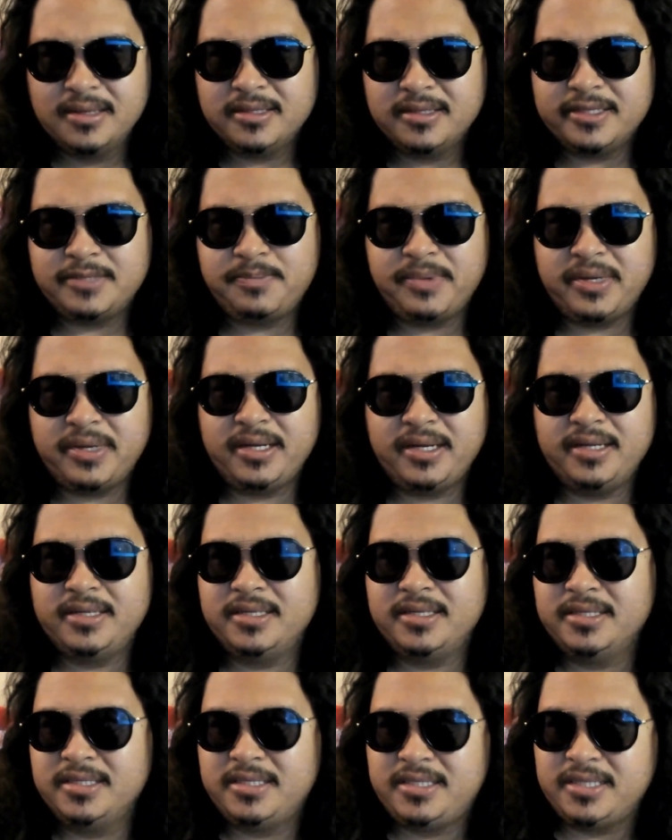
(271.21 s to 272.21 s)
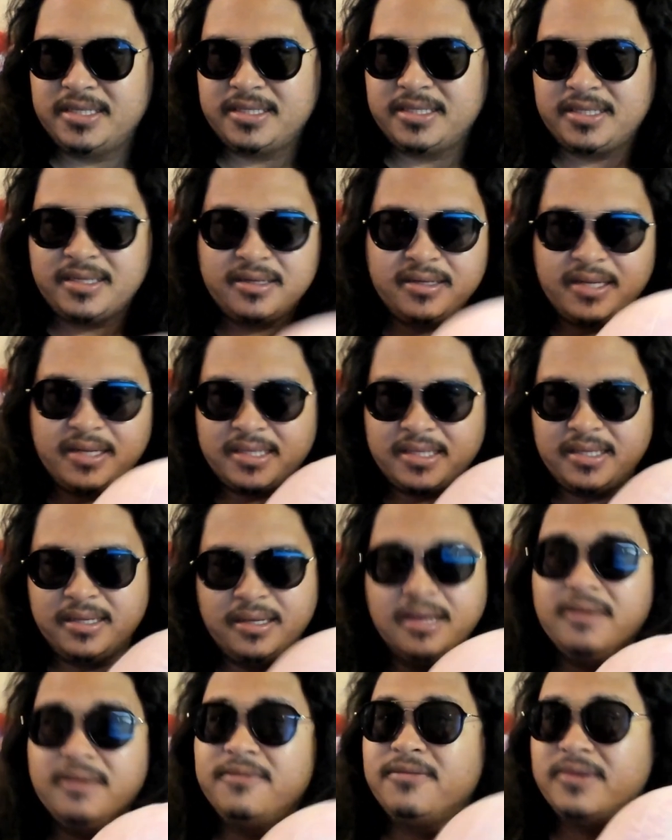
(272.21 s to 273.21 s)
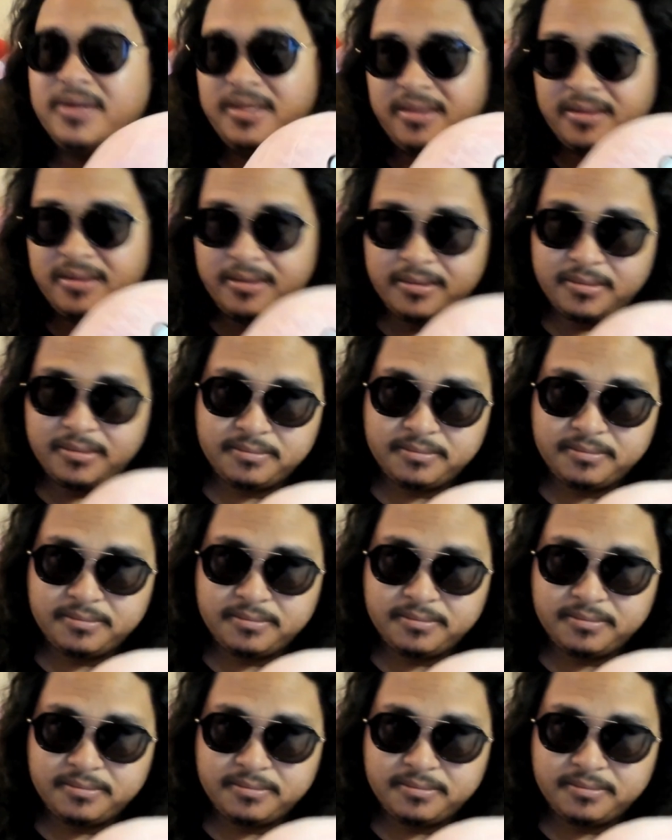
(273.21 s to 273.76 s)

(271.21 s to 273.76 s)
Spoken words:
The spine is just connecting everything.